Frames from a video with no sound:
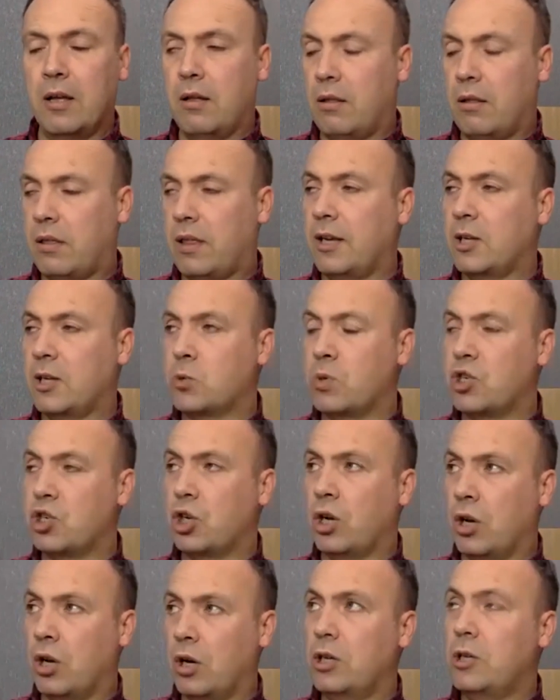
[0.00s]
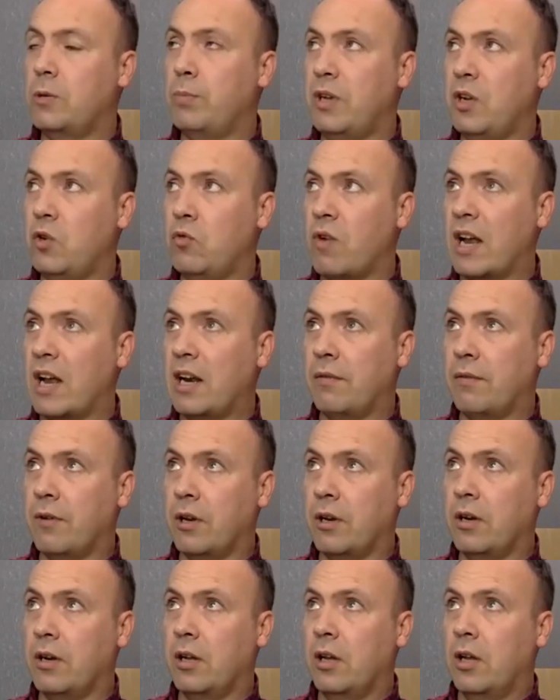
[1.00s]
things which could be
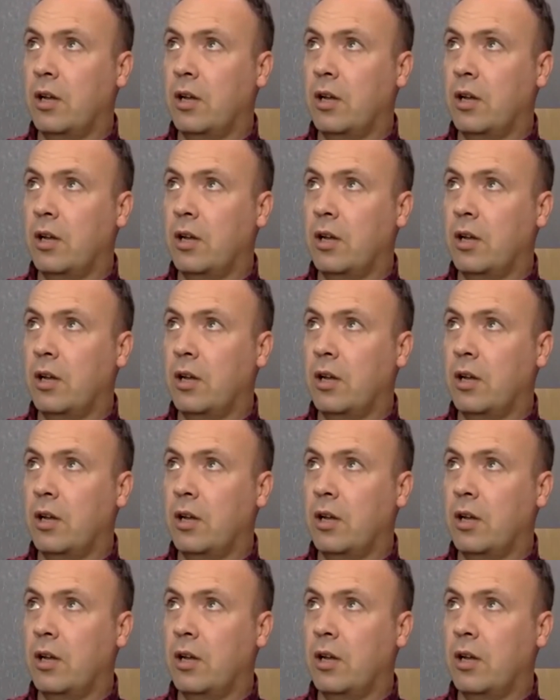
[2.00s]
relevant